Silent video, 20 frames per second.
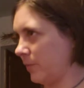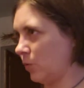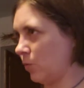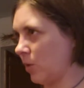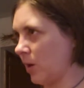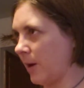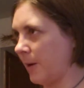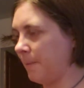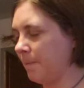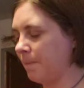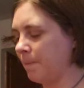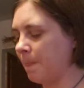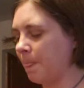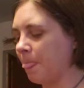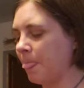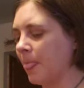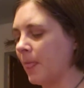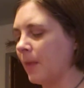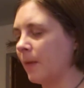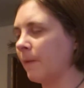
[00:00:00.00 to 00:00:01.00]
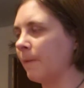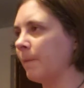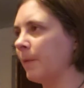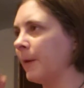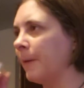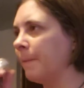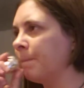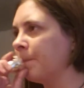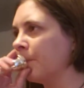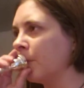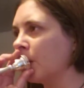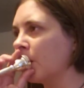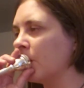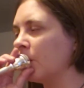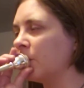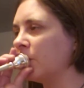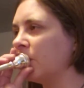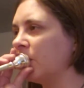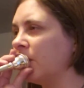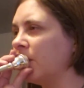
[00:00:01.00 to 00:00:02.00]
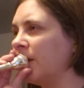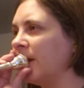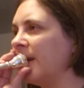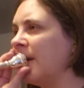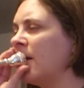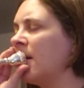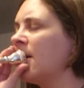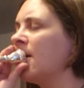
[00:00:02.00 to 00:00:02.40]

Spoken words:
okay? But when I'm doing it,